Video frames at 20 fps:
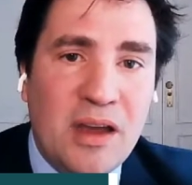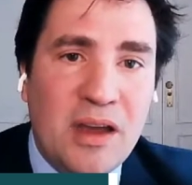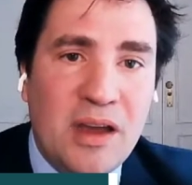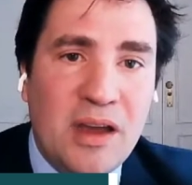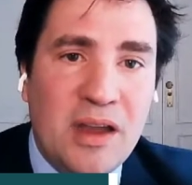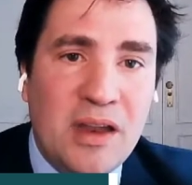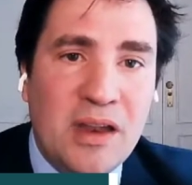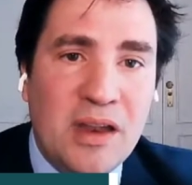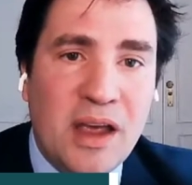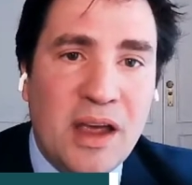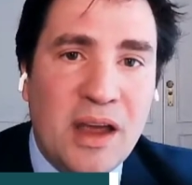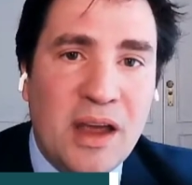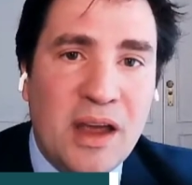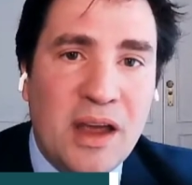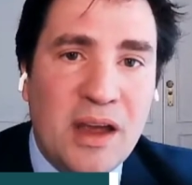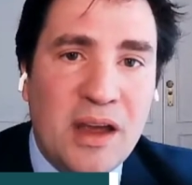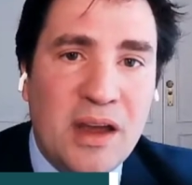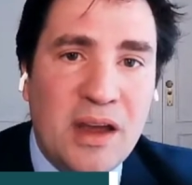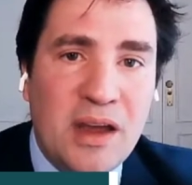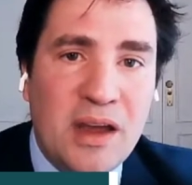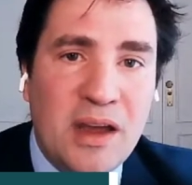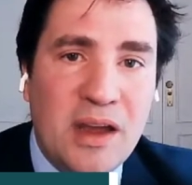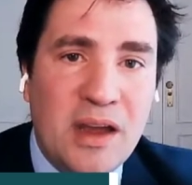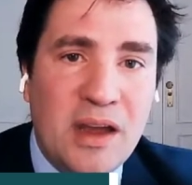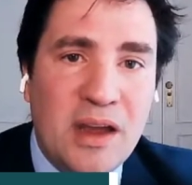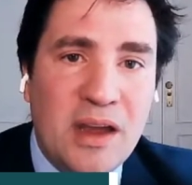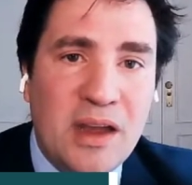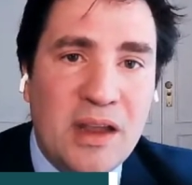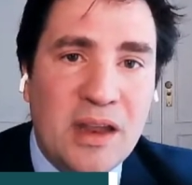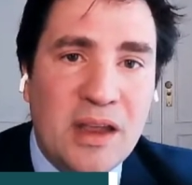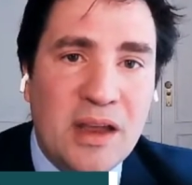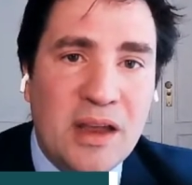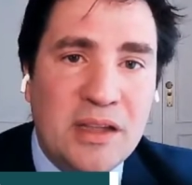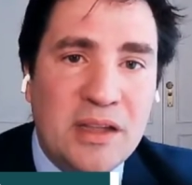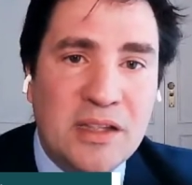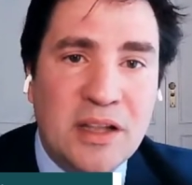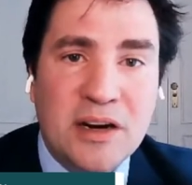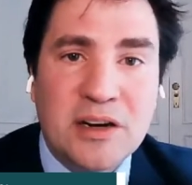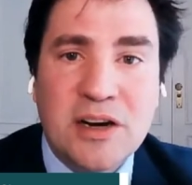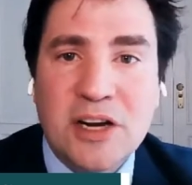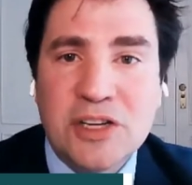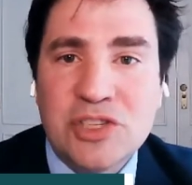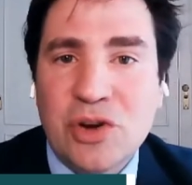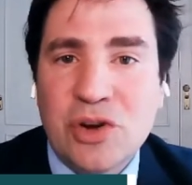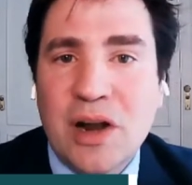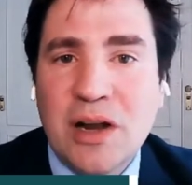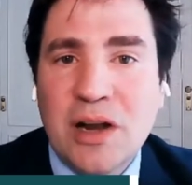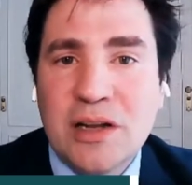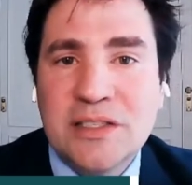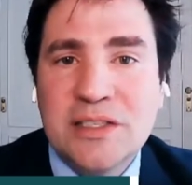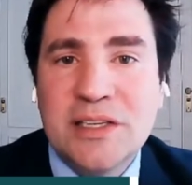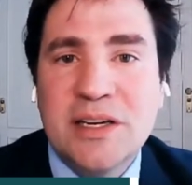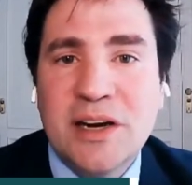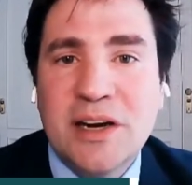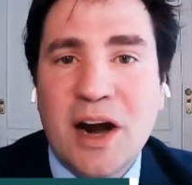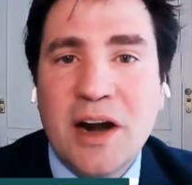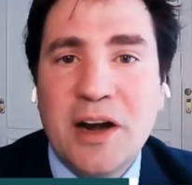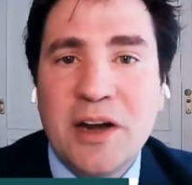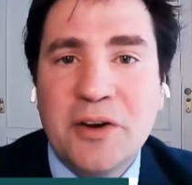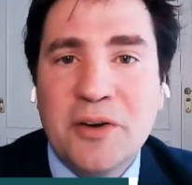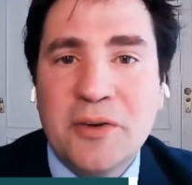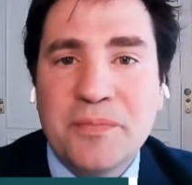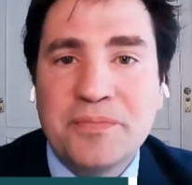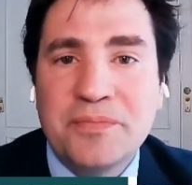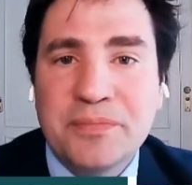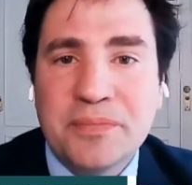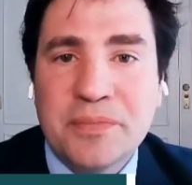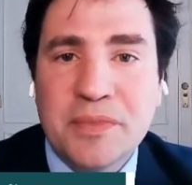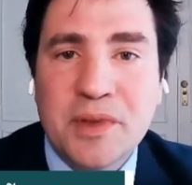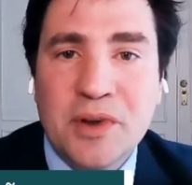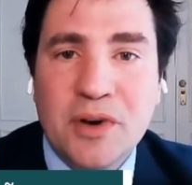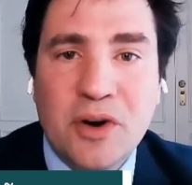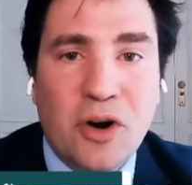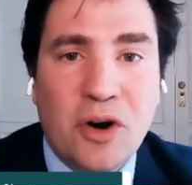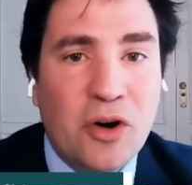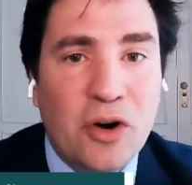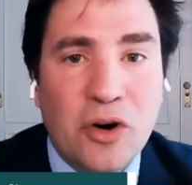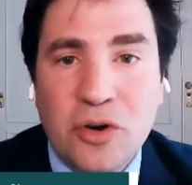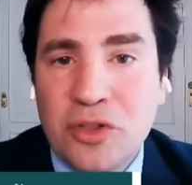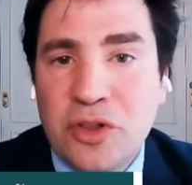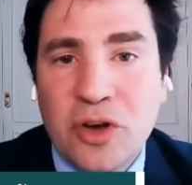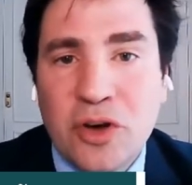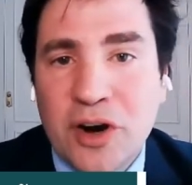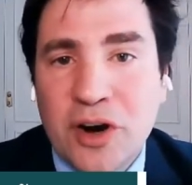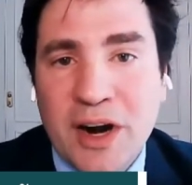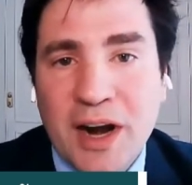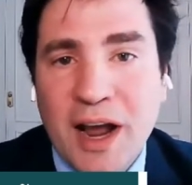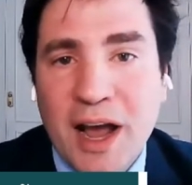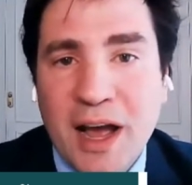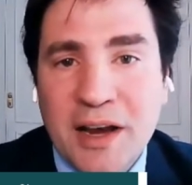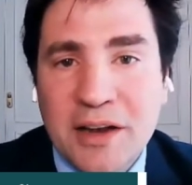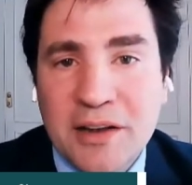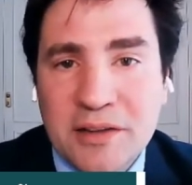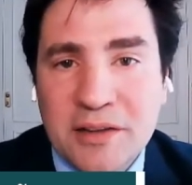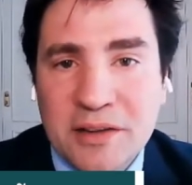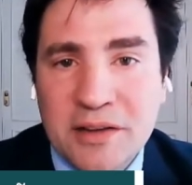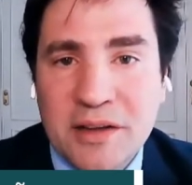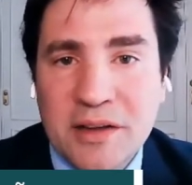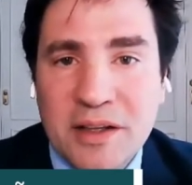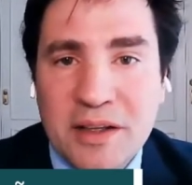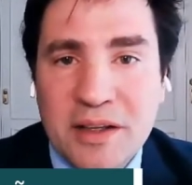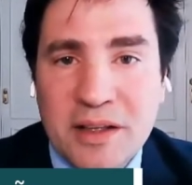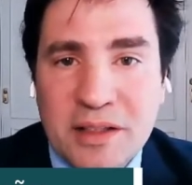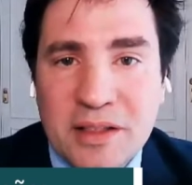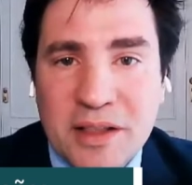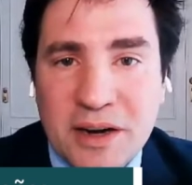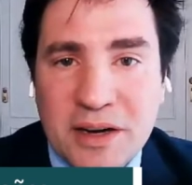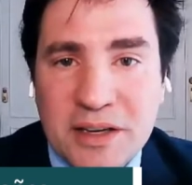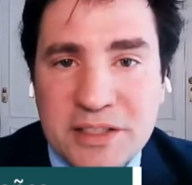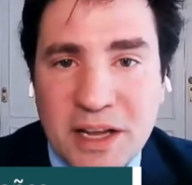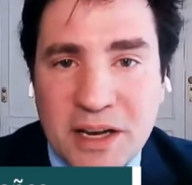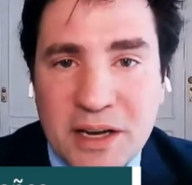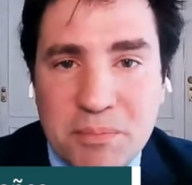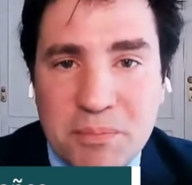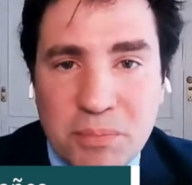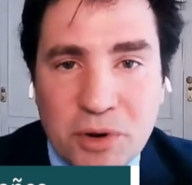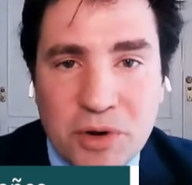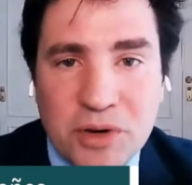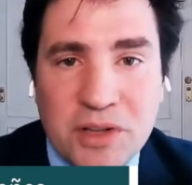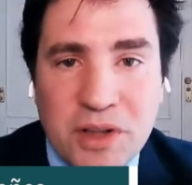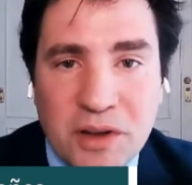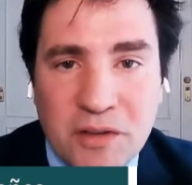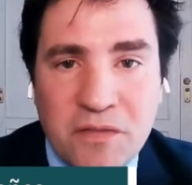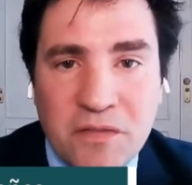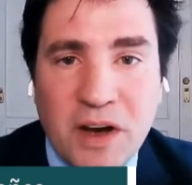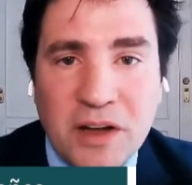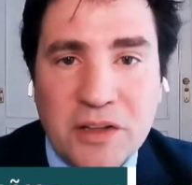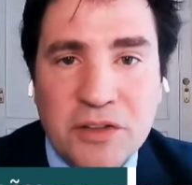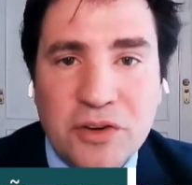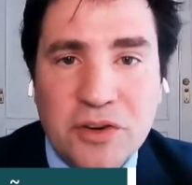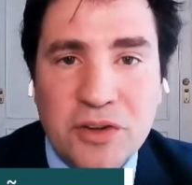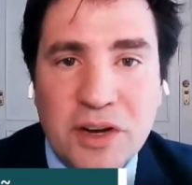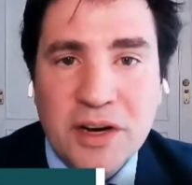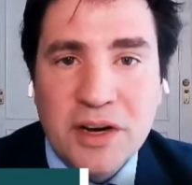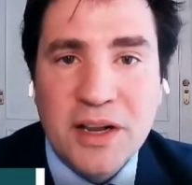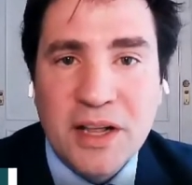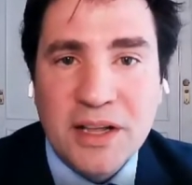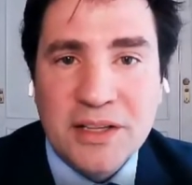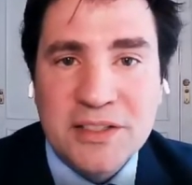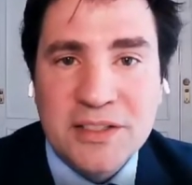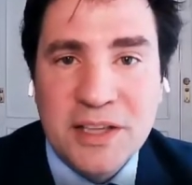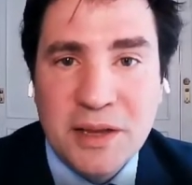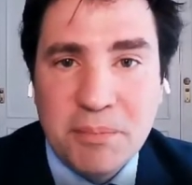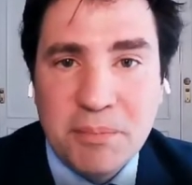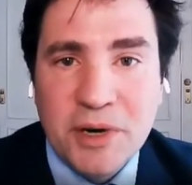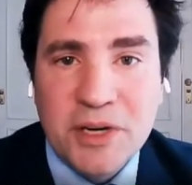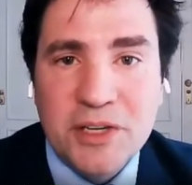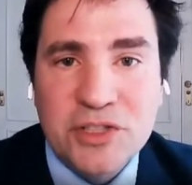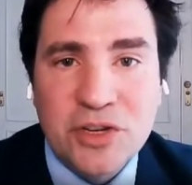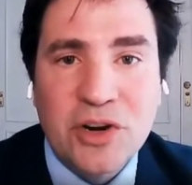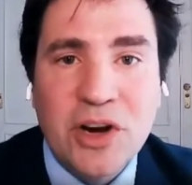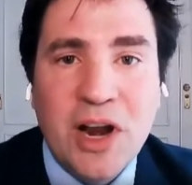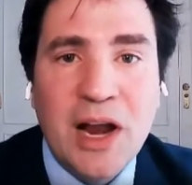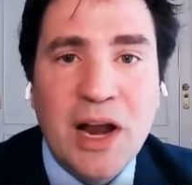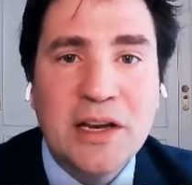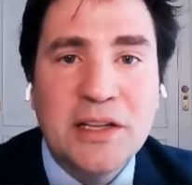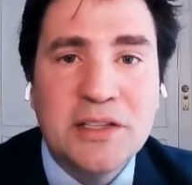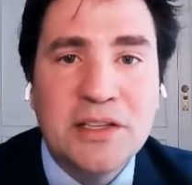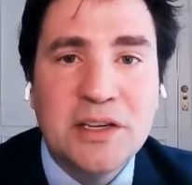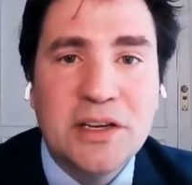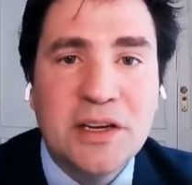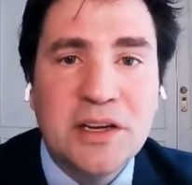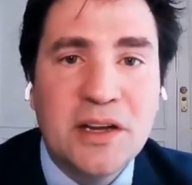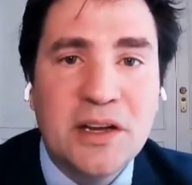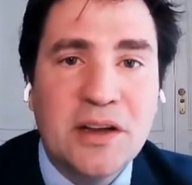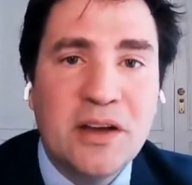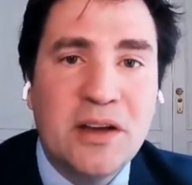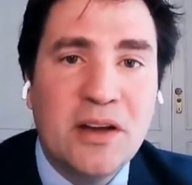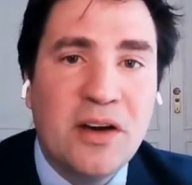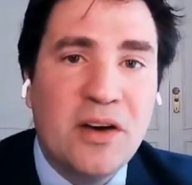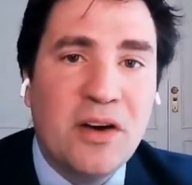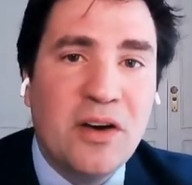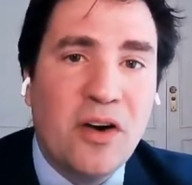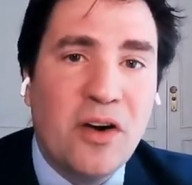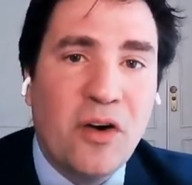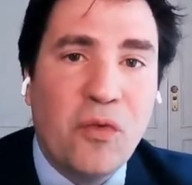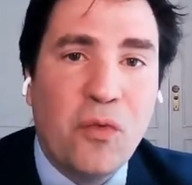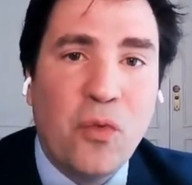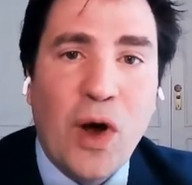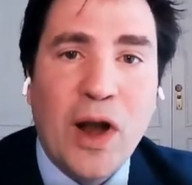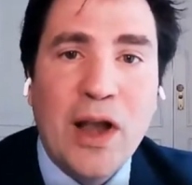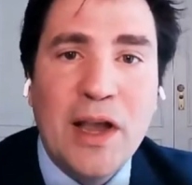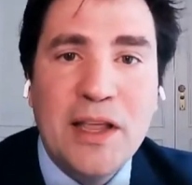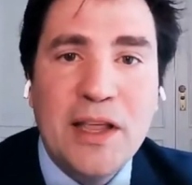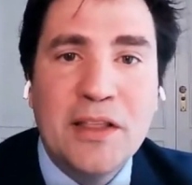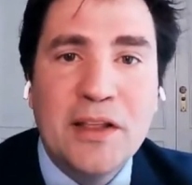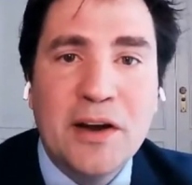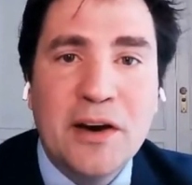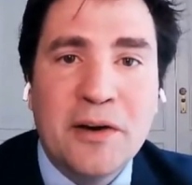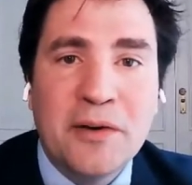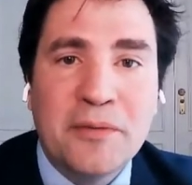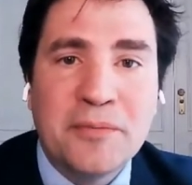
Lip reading: in the international scenario. Or on the other hand, there is an important factor there, that's the personality of one leader.